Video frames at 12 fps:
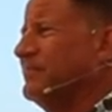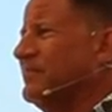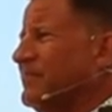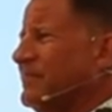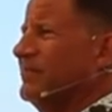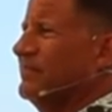
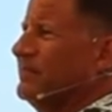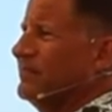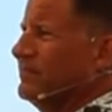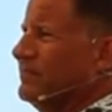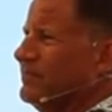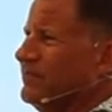
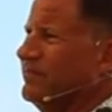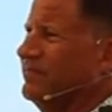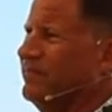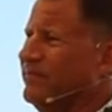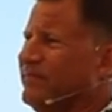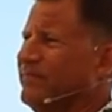
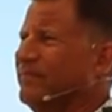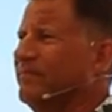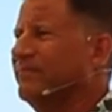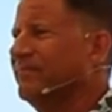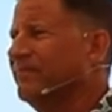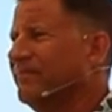Nobody speaks.